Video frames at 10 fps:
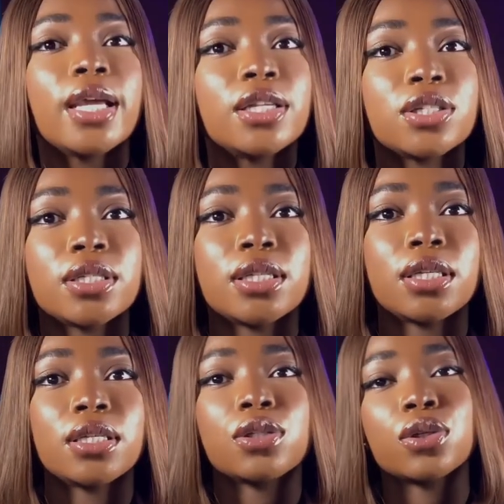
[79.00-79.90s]

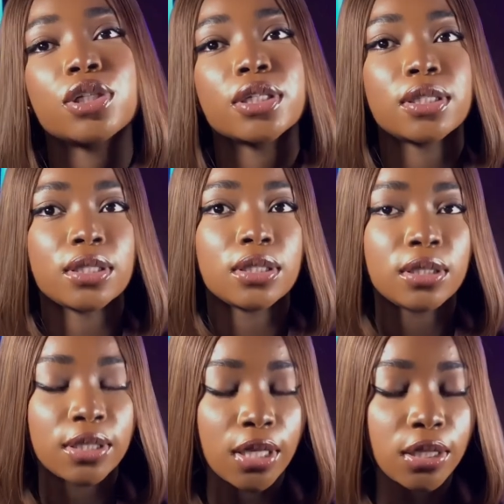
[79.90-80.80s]
agencies such as the
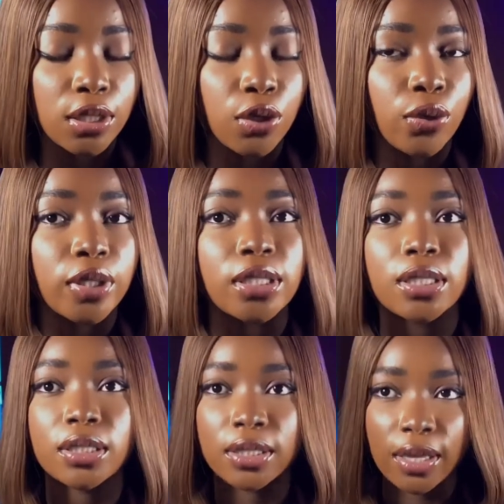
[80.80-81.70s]
State
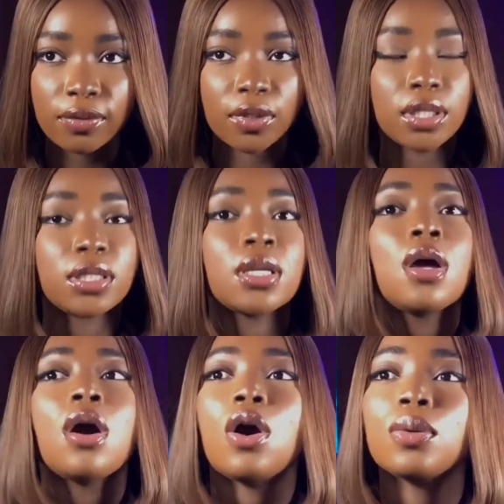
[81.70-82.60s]
Security Service,
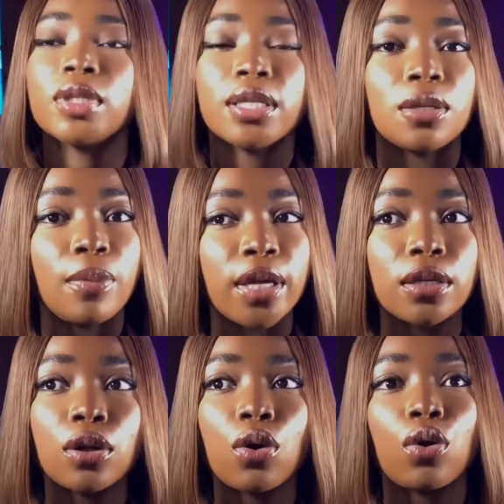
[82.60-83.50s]
the
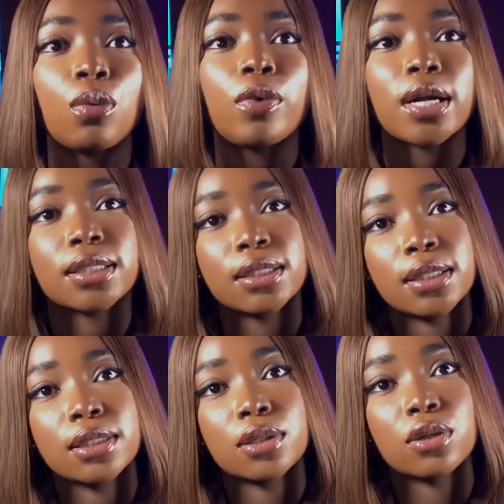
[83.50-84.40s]
Independent Corrupt
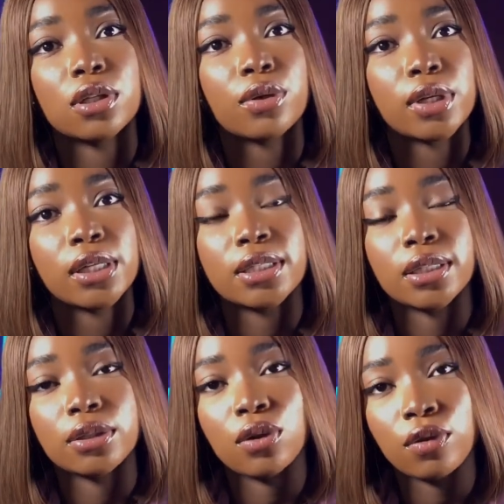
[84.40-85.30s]
Practices and Other
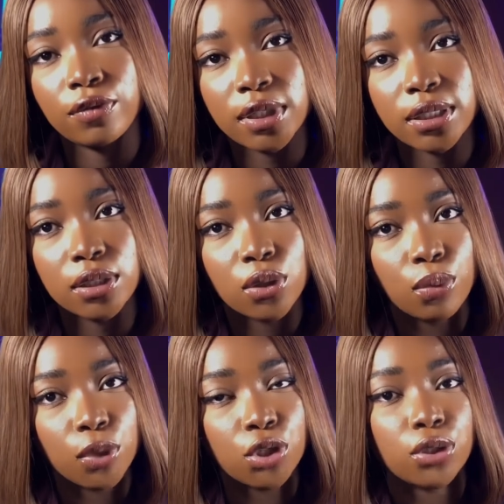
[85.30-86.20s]
Related Offences
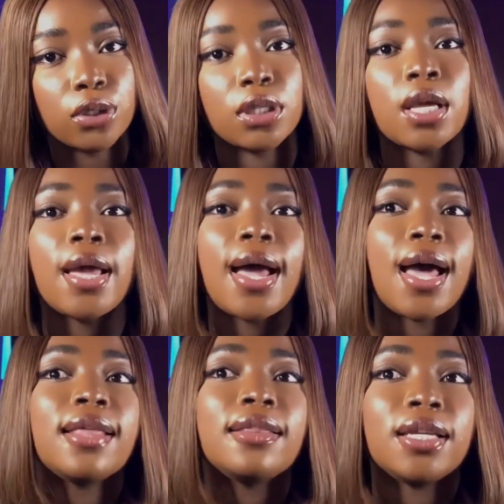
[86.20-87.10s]
Commission,
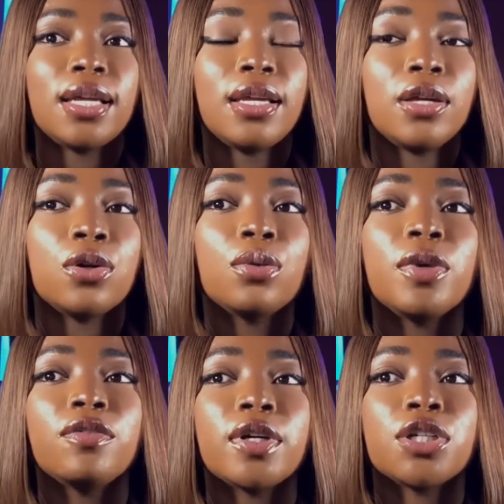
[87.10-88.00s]
and the
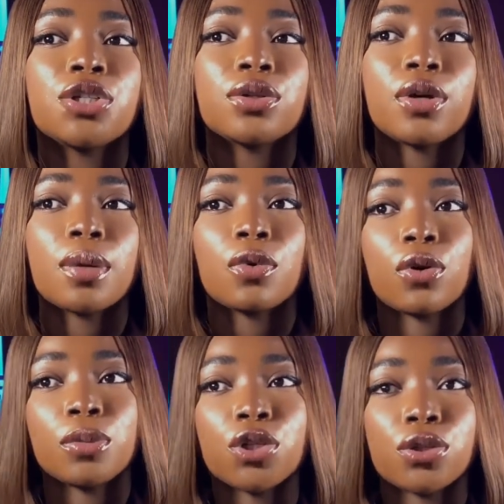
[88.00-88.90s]
Economic Financial Crime
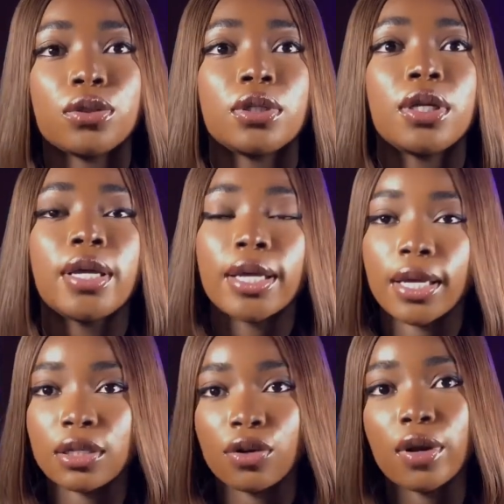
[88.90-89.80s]
Commission
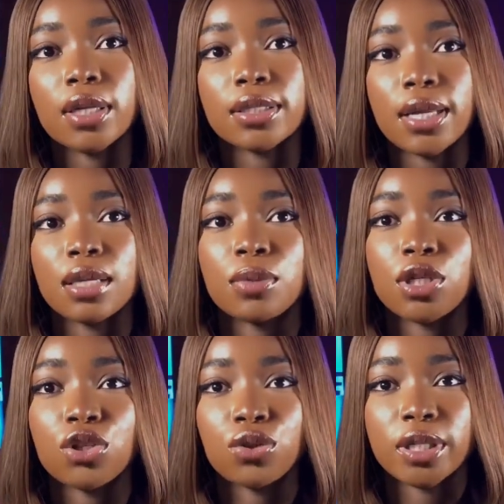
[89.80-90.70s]
can grant
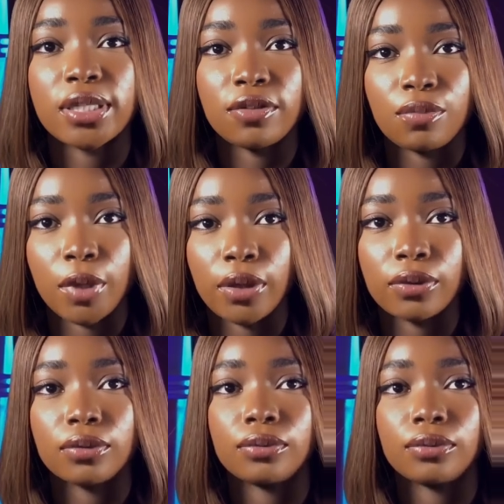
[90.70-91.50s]
administrative bail.